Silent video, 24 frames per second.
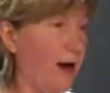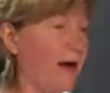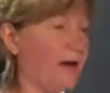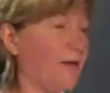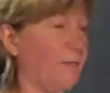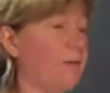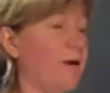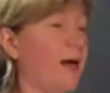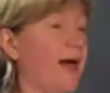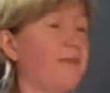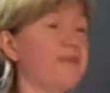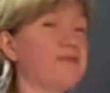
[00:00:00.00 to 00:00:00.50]

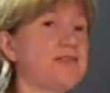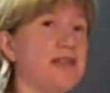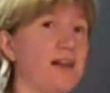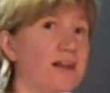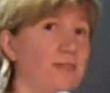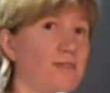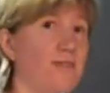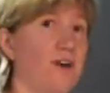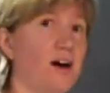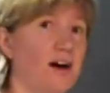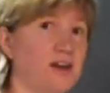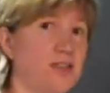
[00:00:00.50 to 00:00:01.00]
We have to
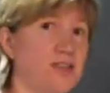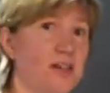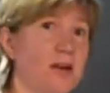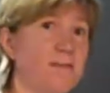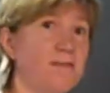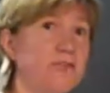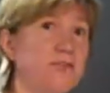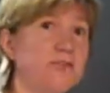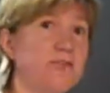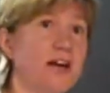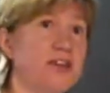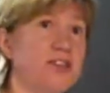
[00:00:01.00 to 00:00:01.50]
have long-term
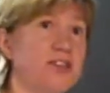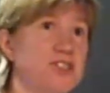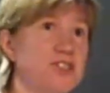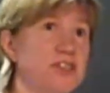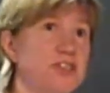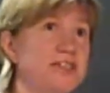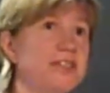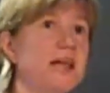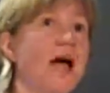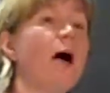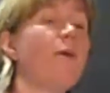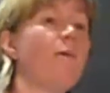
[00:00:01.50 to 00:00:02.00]

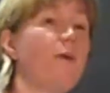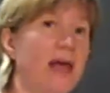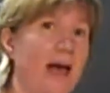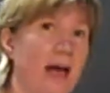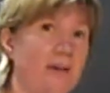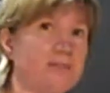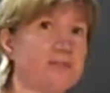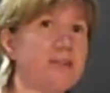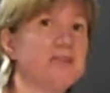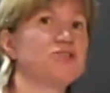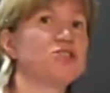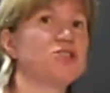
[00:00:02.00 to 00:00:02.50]
strategies and we
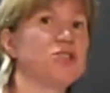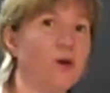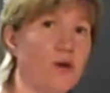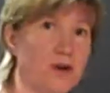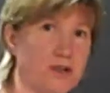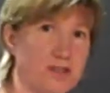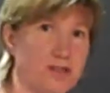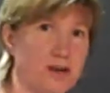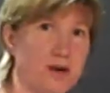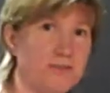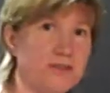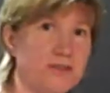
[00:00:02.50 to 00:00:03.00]
have to have
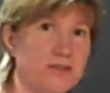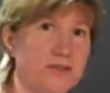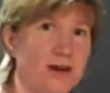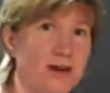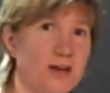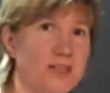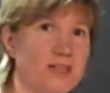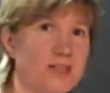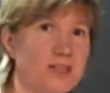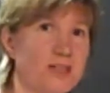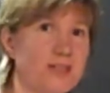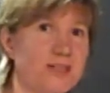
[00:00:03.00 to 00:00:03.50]
short-term
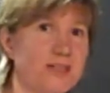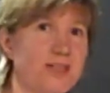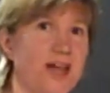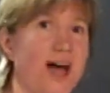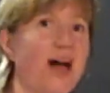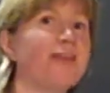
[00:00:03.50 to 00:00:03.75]
strategies.